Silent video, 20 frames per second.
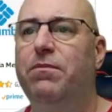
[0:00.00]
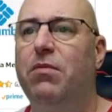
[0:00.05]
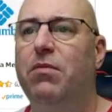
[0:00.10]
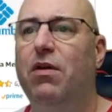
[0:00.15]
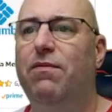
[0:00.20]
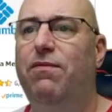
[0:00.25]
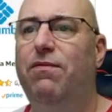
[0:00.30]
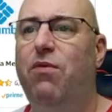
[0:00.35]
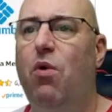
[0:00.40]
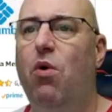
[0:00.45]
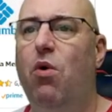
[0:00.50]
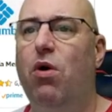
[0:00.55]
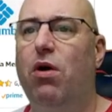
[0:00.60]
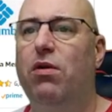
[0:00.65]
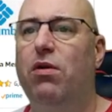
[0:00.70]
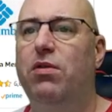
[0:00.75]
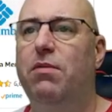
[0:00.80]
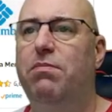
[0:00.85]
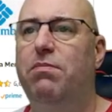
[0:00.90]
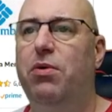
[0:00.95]
for
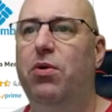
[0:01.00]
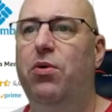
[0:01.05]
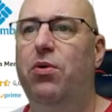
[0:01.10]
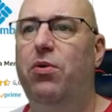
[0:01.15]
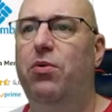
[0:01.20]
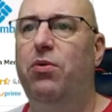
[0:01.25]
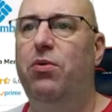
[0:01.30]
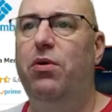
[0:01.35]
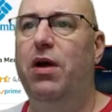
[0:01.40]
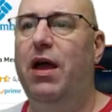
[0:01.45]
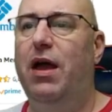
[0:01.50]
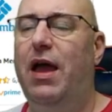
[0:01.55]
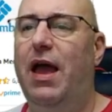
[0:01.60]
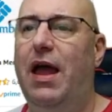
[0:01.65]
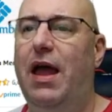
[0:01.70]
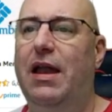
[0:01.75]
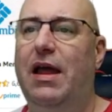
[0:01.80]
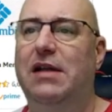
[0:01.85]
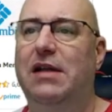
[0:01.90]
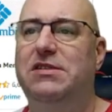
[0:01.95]
the boot,
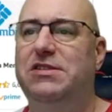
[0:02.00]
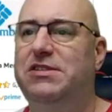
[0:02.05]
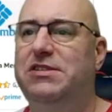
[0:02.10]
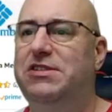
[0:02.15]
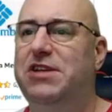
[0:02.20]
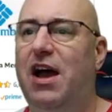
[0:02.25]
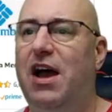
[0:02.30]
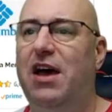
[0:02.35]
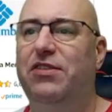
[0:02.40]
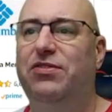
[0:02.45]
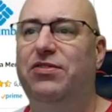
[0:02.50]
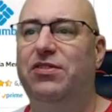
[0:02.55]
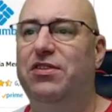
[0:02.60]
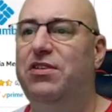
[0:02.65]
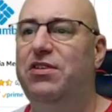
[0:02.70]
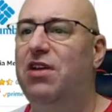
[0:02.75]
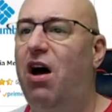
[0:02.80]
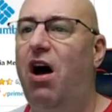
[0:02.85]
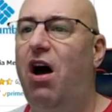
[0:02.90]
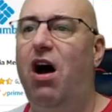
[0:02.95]
and it's just
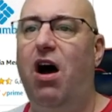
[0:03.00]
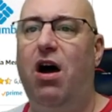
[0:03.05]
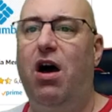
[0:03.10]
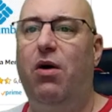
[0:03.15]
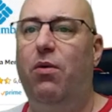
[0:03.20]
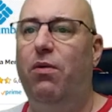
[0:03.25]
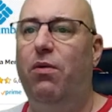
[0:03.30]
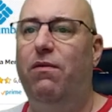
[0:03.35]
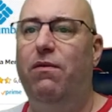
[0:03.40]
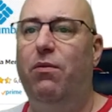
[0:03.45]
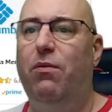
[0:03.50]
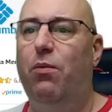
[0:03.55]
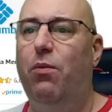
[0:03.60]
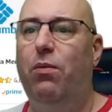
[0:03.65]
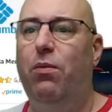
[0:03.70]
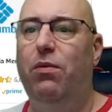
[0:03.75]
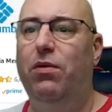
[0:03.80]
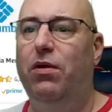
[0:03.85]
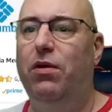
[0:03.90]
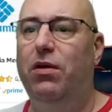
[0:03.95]
not
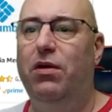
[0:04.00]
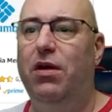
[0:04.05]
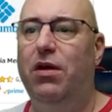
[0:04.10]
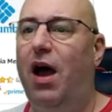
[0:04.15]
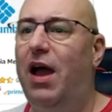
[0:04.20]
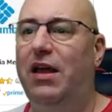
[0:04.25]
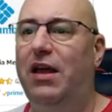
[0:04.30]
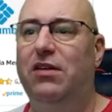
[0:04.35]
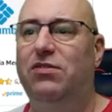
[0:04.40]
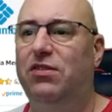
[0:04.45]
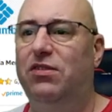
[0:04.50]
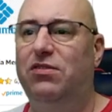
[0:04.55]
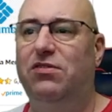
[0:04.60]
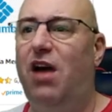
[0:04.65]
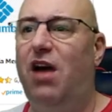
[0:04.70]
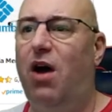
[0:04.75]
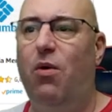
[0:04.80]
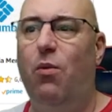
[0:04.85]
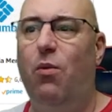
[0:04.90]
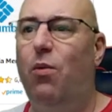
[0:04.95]
nice. It's
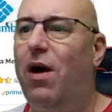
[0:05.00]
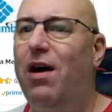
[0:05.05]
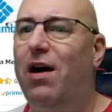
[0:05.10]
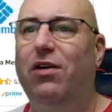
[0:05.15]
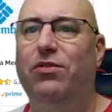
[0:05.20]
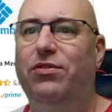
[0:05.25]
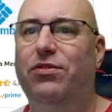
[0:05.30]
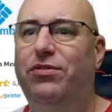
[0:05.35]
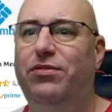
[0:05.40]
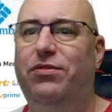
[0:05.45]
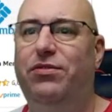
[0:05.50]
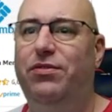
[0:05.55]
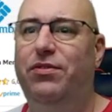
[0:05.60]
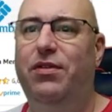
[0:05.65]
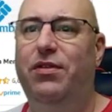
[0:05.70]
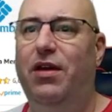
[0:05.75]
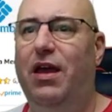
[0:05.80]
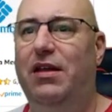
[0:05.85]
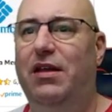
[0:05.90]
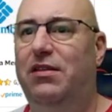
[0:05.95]
not
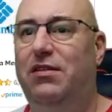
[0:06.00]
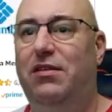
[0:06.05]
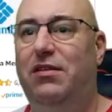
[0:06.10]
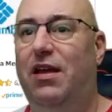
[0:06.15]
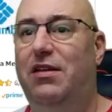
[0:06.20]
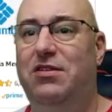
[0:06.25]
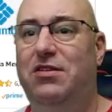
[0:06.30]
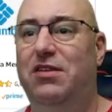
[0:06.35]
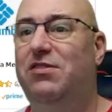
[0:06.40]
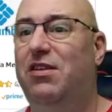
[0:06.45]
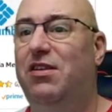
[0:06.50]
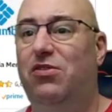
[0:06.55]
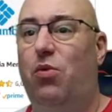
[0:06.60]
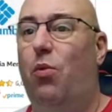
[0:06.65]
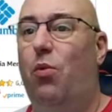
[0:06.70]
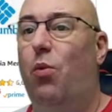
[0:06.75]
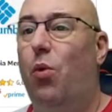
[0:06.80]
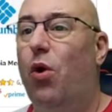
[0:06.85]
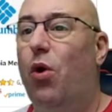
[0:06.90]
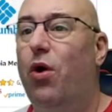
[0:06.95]
it just
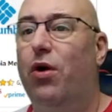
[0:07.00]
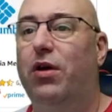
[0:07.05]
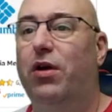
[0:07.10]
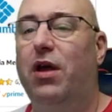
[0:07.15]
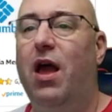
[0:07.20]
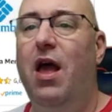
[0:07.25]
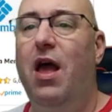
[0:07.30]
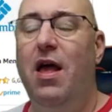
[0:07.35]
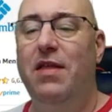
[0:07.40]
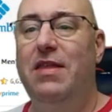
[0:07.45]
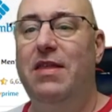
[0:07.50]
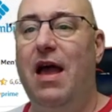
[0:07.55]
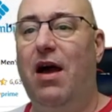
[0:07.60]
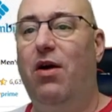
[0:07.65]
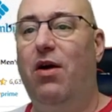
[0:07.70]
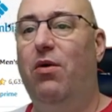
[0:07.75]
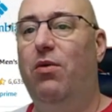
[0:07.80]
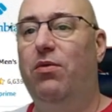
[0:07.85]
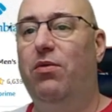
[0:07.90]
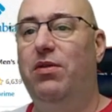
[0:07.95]
doesn't work.
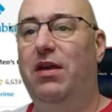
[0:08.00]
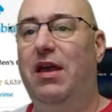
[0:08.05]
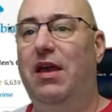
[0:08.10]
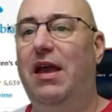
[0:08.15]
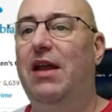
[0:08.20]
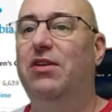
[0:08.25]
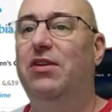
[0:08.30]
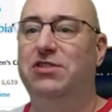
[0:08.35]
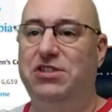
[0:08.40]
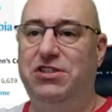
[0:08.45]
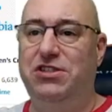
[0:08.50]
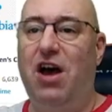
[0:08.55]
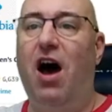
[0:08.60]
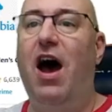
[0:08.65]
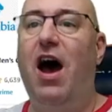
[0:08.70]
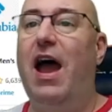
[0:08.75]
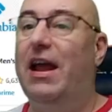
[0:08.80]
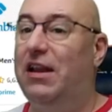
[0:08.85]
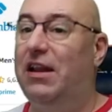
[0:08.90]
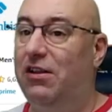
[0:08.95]
Now, the inner
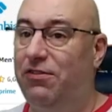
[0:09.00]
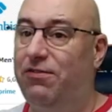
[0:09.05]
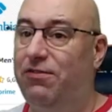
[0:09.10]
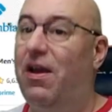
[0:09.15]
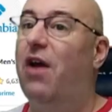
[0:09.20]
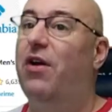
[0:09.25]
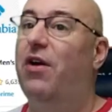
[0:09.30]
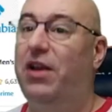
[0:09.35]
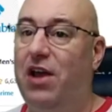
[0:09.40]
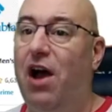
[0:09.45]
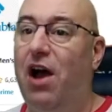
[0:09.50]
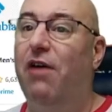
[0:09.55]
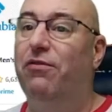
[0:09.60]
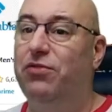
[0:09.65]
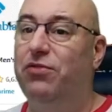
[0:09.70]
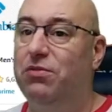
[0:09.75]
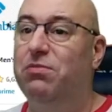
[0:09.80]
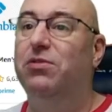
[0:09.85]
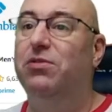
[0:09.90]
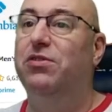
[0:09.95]
side is very
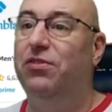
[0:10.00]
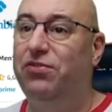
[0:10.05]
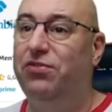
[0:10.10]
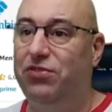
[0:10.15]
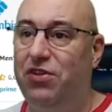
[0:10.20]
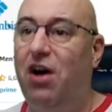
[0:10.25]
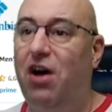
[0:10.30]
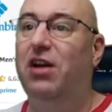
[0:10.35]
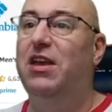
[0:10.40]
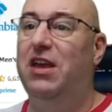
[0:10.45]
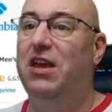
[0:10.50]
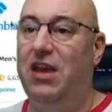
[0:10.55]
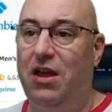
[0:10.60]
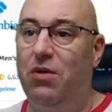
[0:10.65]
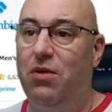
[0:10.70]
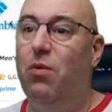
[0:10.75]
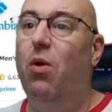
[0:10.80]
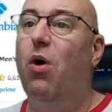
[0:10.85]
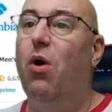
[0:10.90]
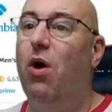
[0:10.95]
comfortable and snuggy
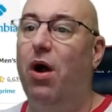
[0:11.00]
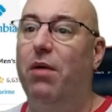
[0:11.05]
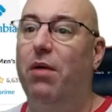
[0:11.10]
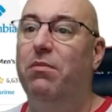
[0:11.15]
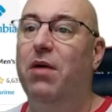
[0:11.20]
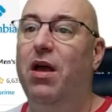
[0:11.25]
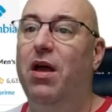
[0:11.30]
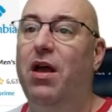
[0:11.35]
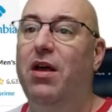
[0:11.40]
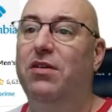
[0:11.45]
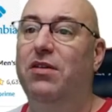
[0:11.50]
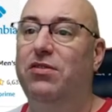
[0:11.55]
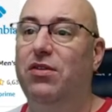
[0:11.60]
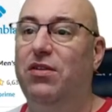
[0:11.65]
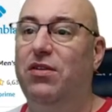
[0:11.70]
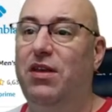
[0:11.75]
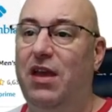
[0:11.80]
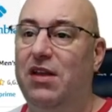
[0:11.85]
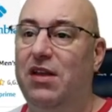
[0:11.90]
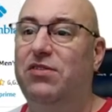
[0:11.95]
and warm. So
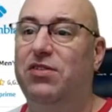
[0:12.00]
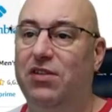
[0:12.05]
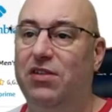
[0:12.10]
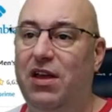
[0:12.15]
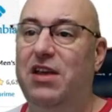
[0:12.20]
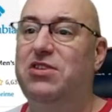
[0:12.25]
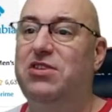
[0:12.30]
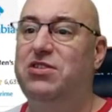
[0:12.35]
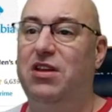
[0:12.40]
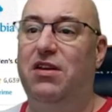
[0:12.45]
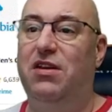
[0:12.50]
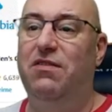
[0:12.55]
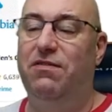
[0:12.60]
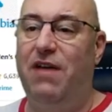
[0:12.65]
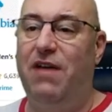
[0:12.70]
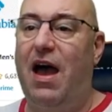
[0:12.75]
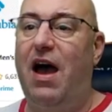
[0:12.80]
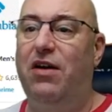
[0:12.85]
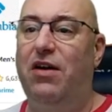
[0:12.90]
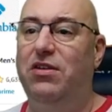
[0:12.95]
the insulation
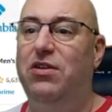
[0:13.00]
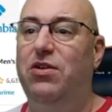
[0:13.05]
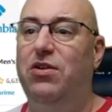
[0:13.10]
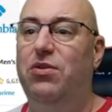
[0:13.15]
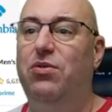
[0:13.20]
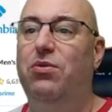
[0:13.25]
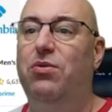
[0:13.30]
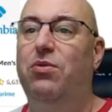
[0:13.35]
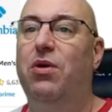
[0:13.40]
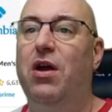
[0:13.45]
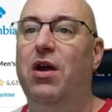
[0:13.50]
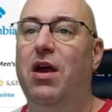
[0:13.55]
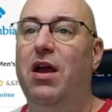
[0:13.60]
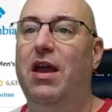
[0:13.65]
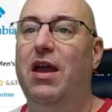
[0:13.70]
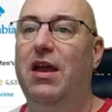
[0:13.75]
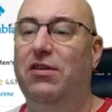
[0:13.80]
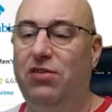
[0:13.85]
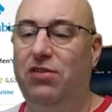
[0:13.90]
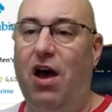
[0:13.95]
value
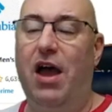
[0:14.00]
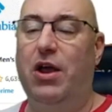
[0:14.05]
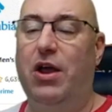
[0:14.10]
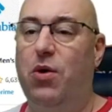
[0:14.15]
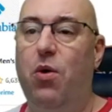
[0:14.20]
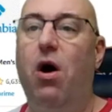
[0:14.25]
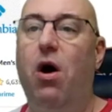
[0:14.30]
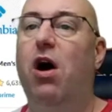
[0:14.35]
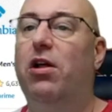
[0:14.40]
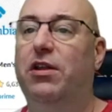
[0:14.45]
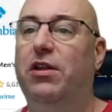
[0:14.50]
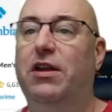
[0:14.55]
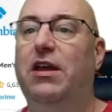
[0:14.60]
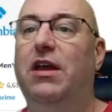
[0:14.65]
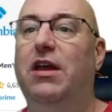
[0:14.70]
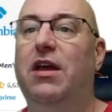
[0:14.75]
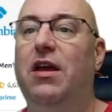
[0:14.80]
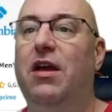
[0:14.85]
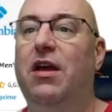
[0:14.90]
is high quality.